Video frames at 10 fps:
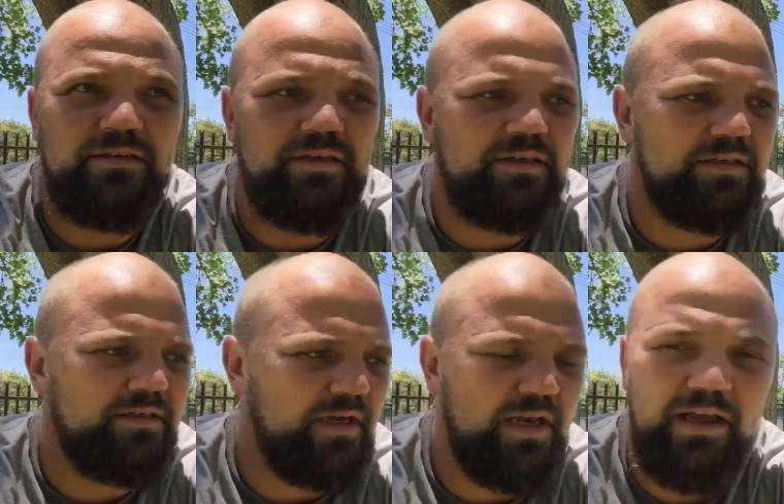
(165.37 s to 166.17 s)
Uh,
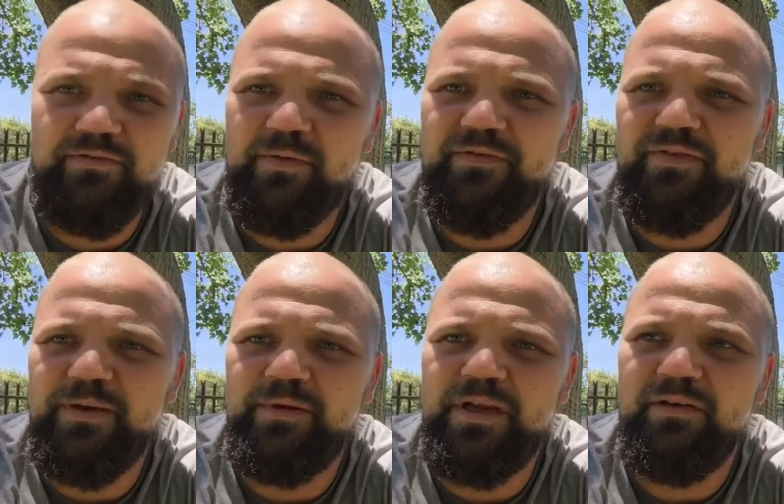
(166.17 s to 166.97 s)
I love my
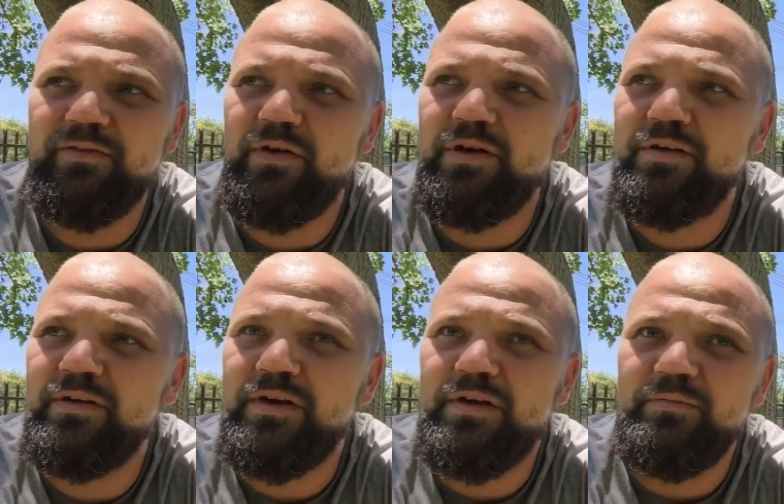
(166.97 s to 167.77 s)
family. I've got a
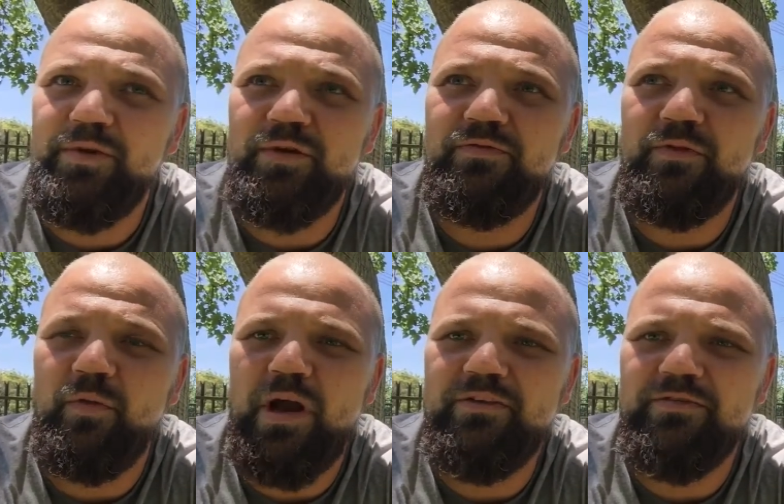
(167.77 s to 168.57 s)
beautiful
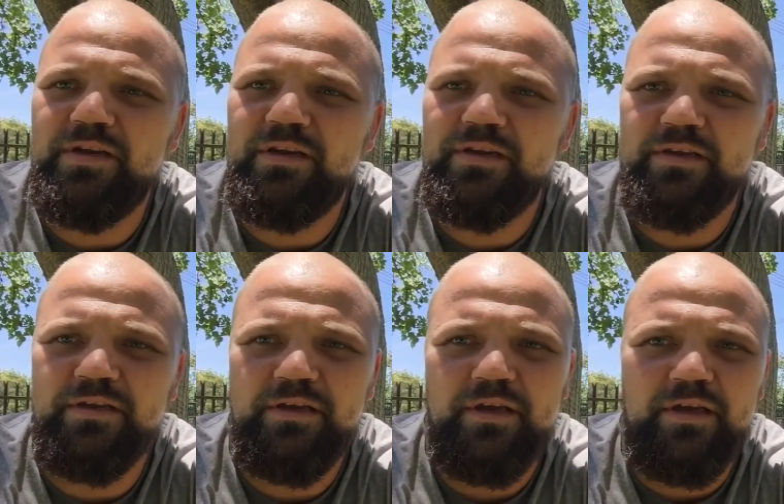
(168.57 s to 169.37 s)
wife and
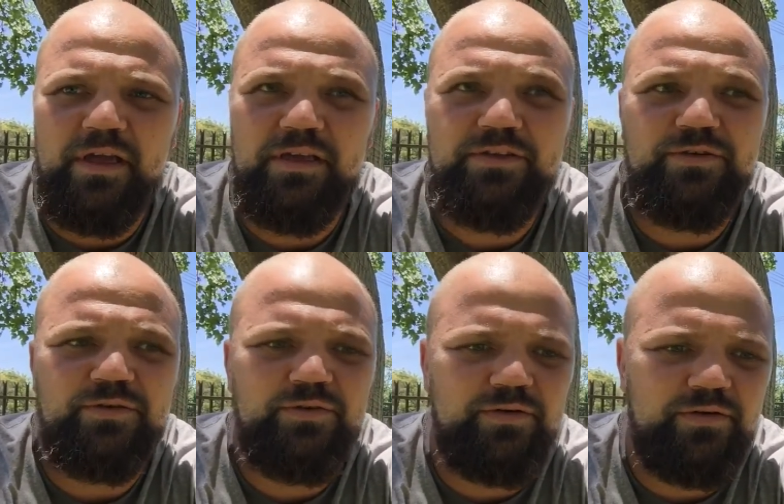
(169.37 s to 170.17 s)
and
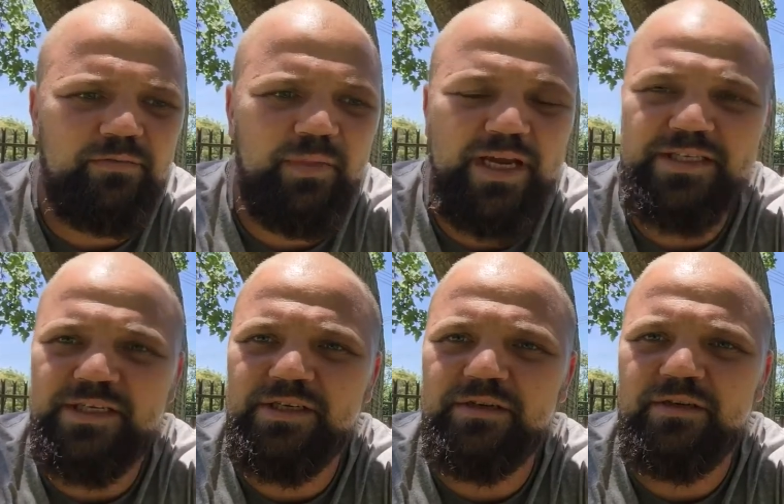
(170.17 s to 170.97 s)
two
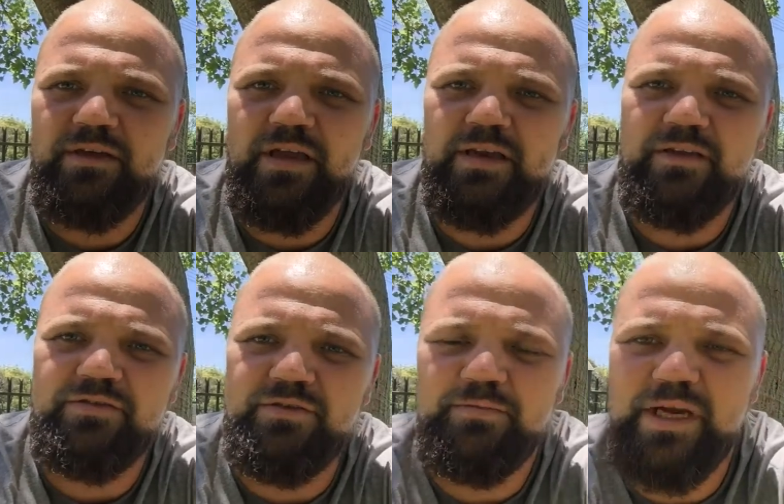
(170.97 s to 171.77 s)
amazing and
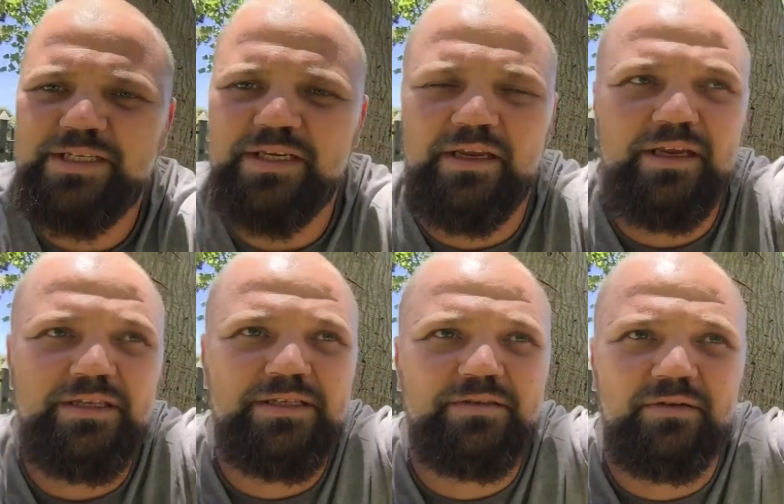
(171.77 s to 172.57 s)
two amazing
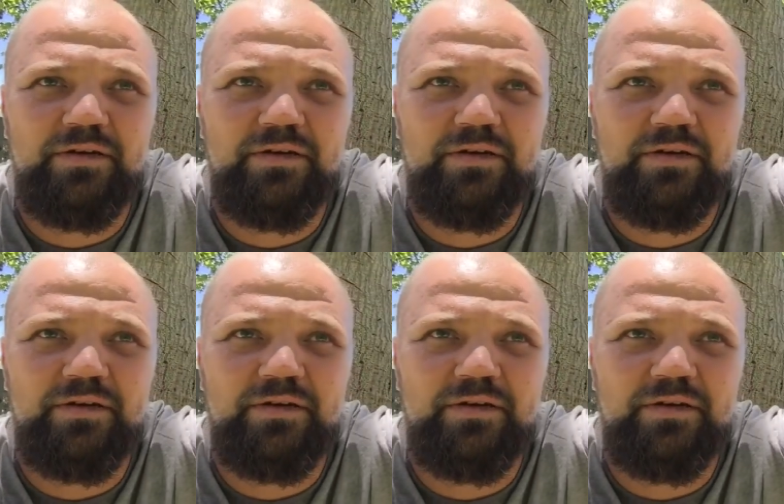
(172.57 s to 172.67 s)
kids,